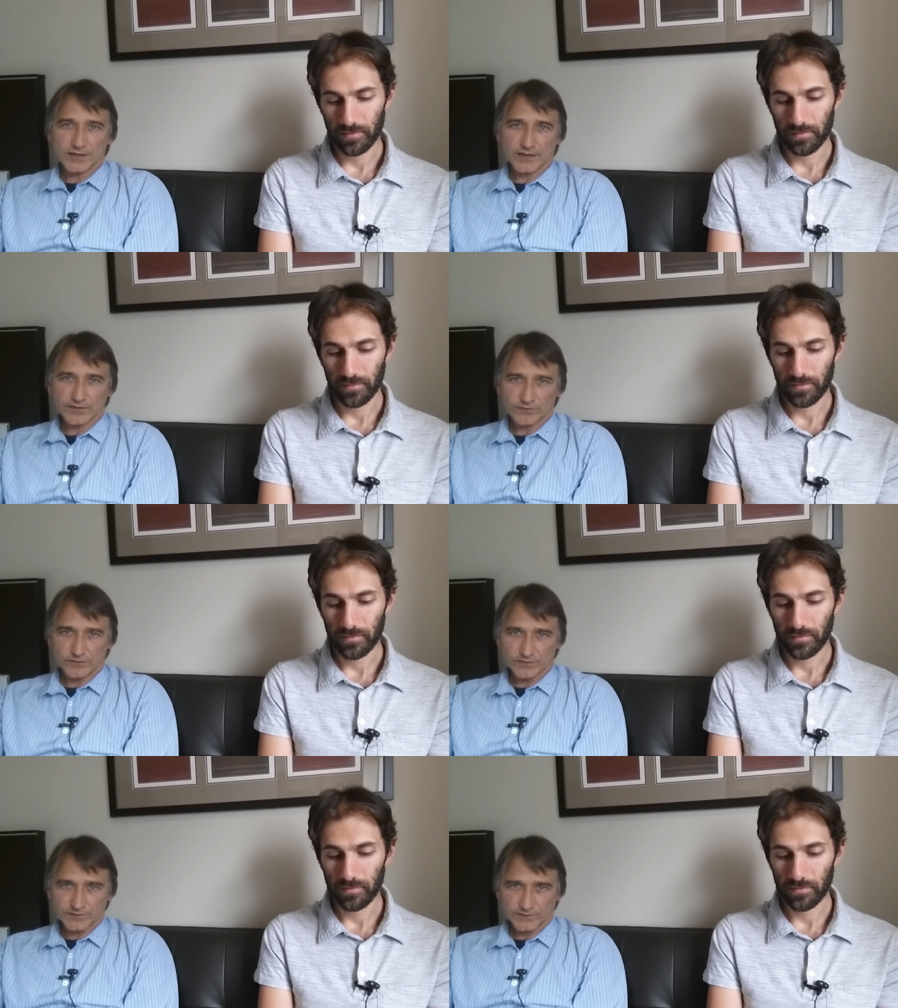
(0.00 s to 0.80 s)
Speaker 1: other
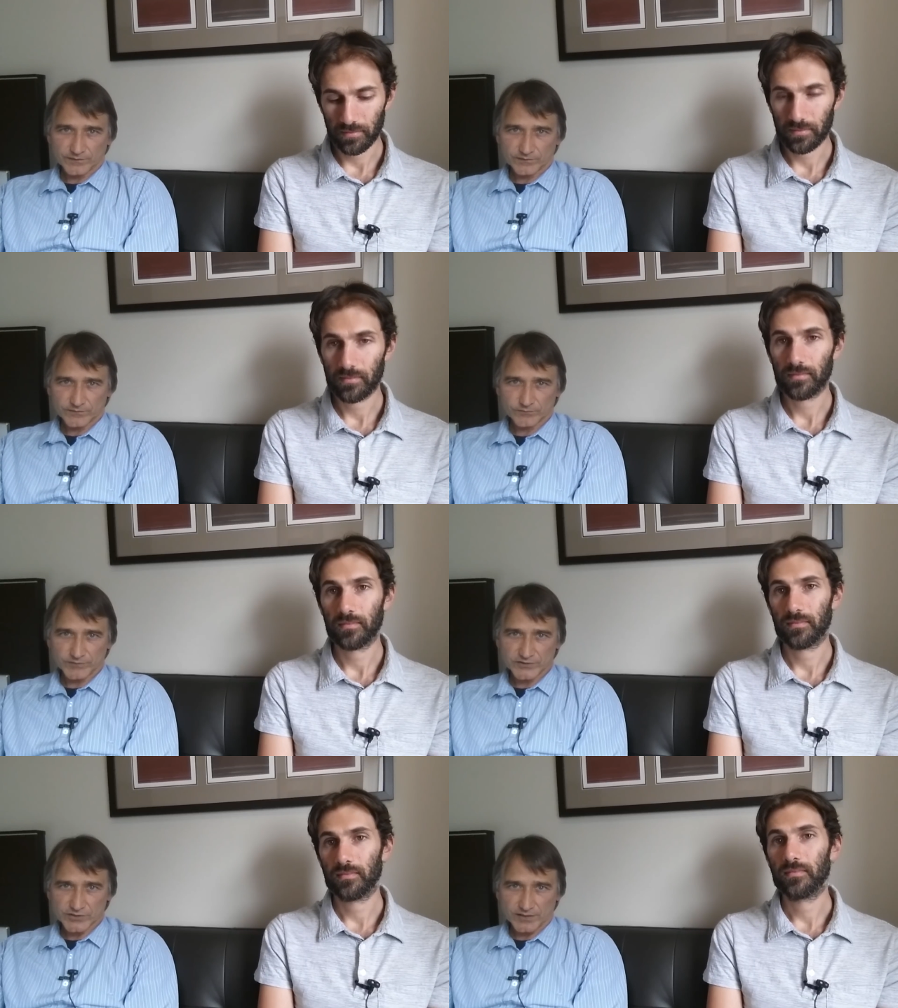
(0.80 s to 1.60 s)
autists, to
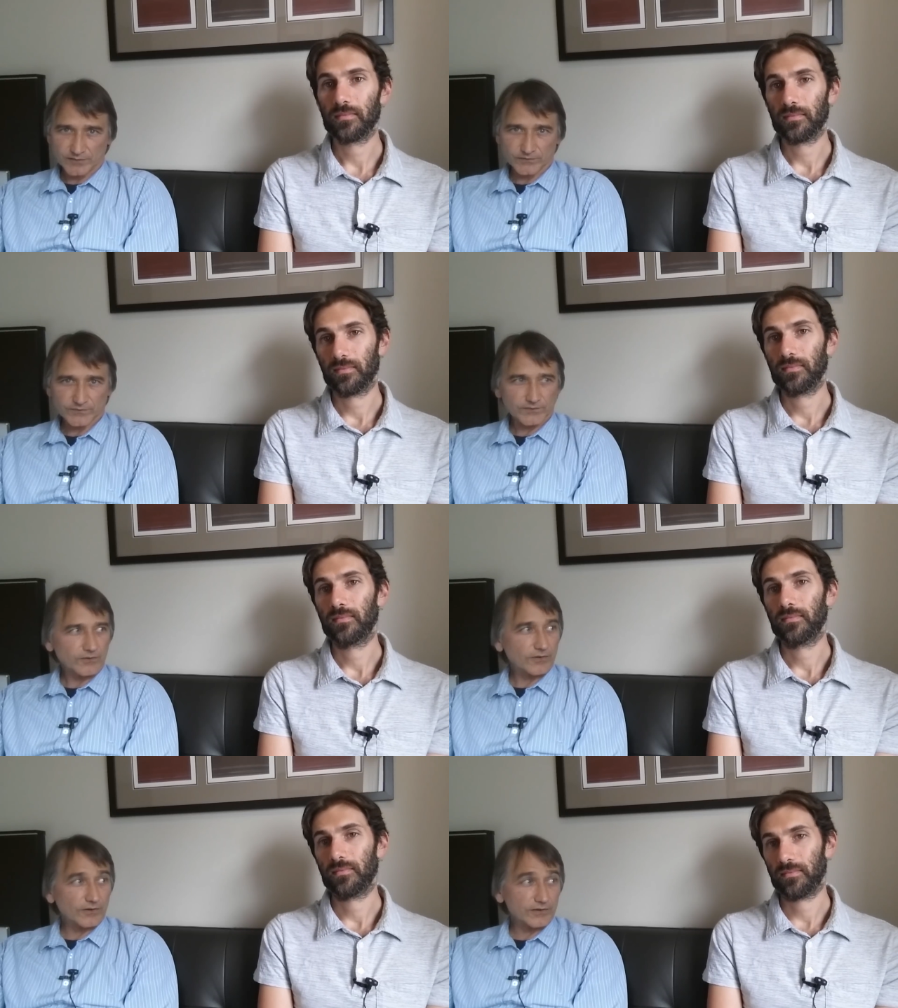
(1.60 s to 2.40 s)
reach out
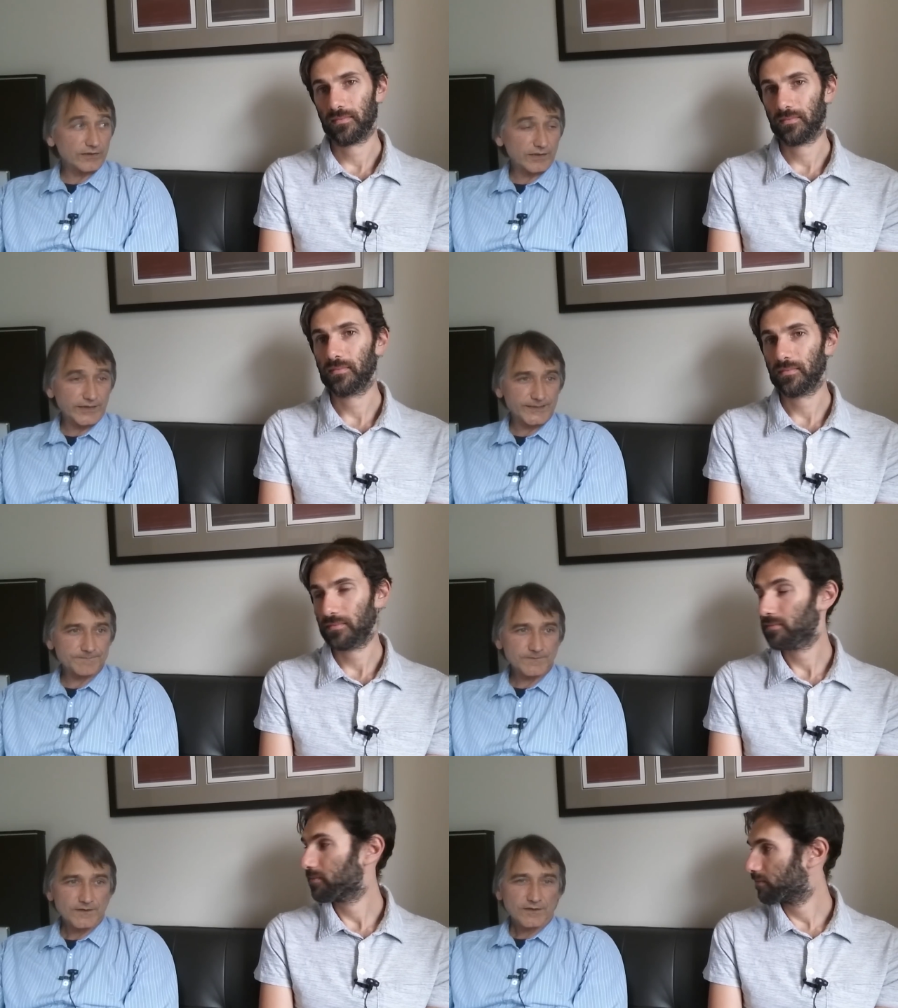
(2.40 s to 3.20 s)

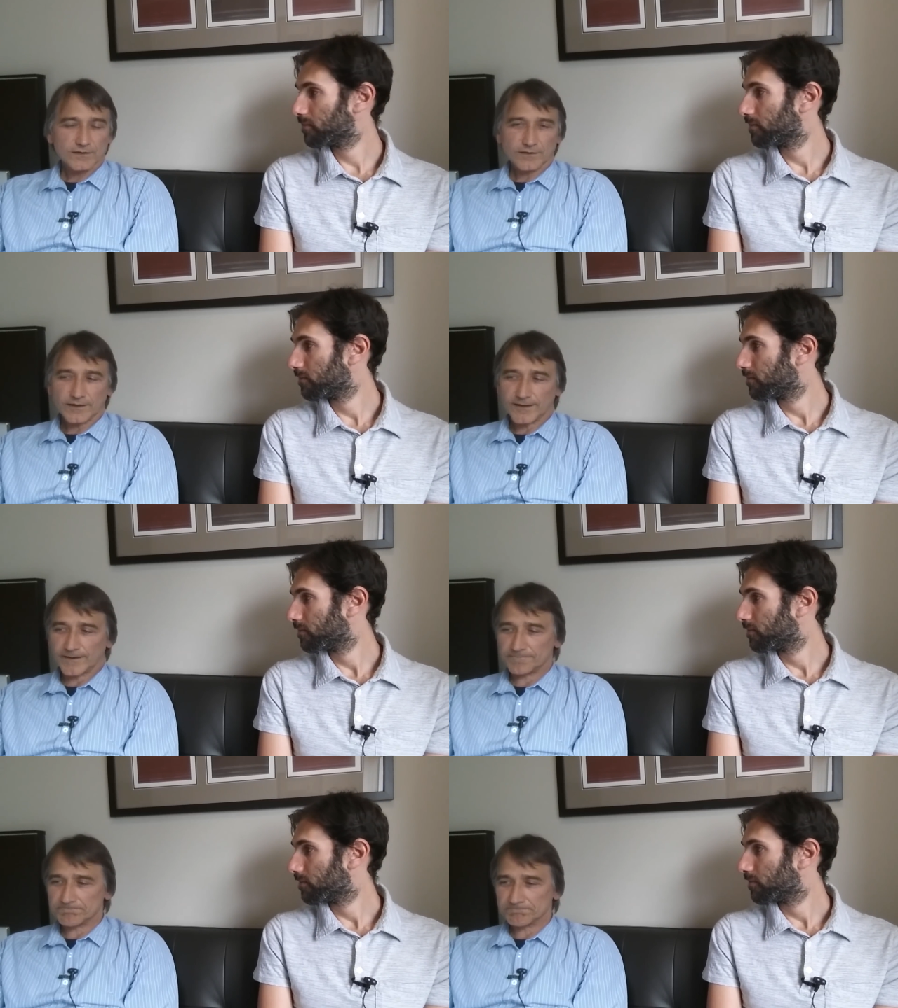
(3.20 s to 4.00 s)
online.
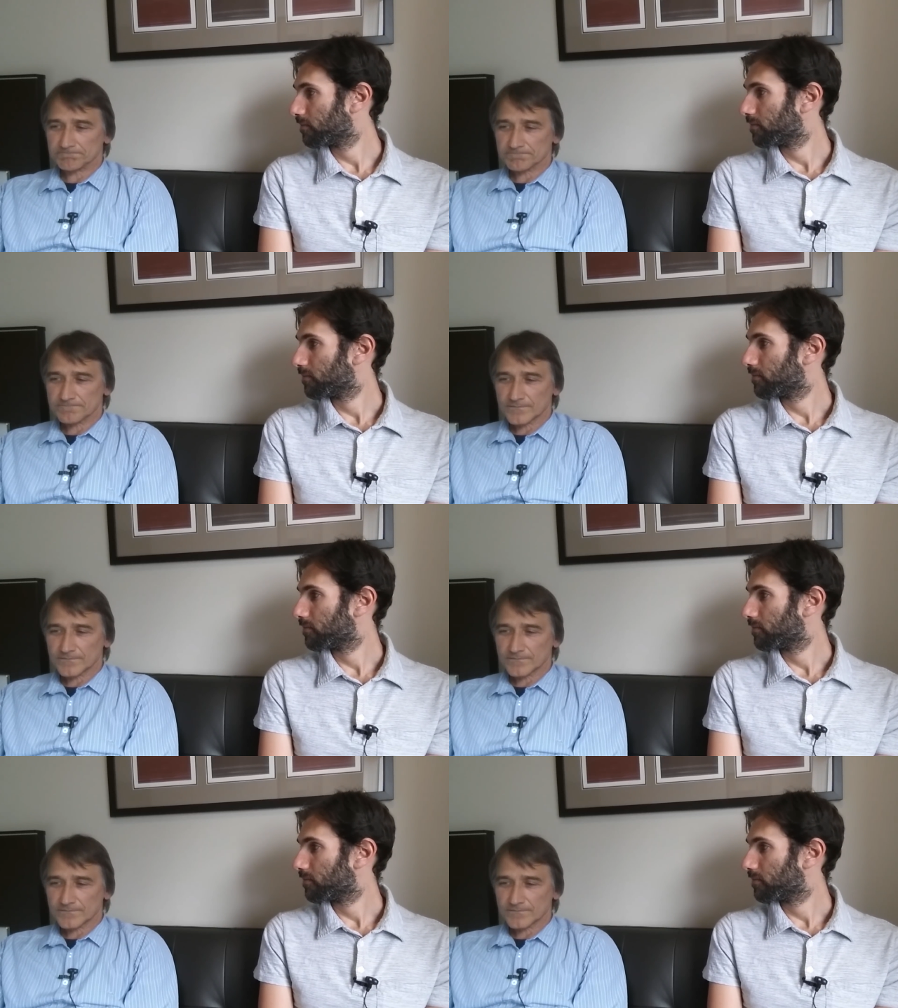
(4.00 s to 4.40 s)
Um,